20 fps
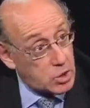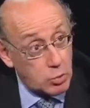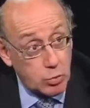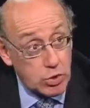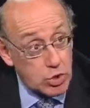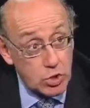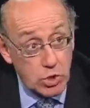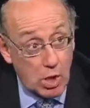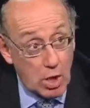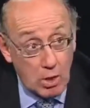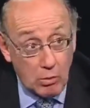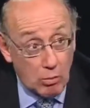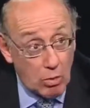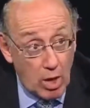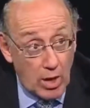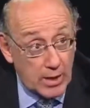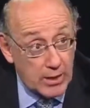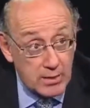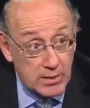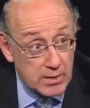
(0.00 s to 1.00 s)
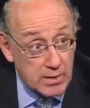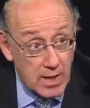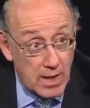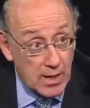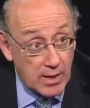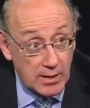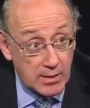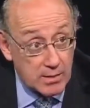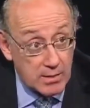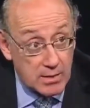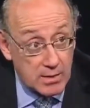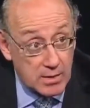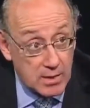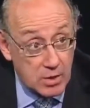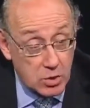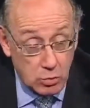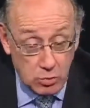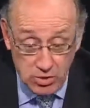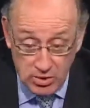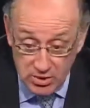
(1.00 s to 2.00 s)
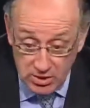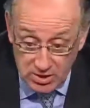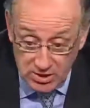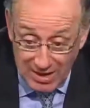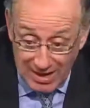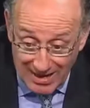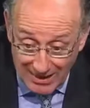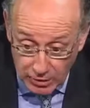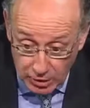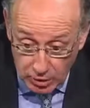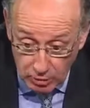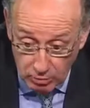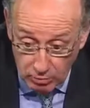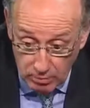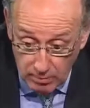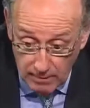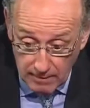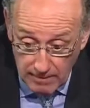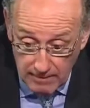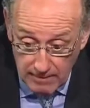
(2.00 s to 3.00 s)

This was not rocket science. This was a statute